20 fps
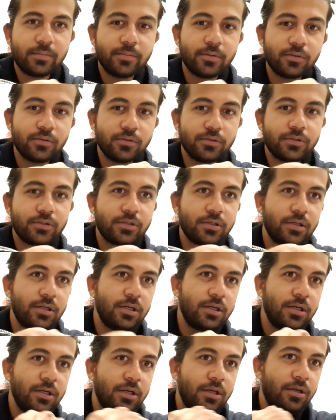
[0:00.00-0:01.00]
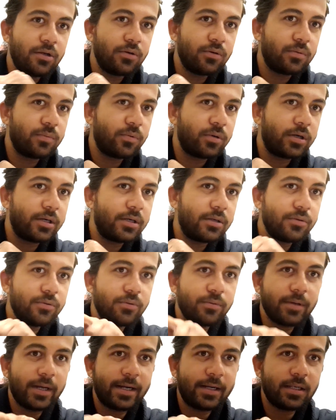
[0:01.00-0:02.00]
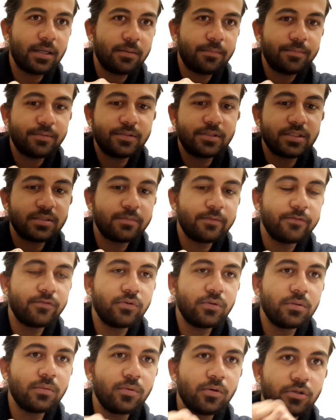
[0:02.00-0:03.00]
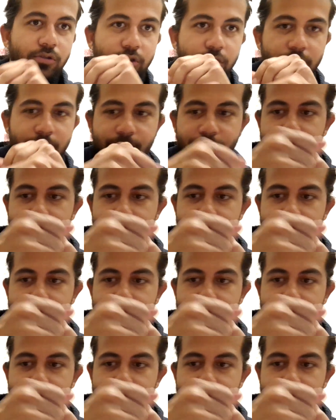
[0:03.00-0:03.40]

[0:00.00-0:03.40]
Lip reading: because you don't want it to end up just before the watch.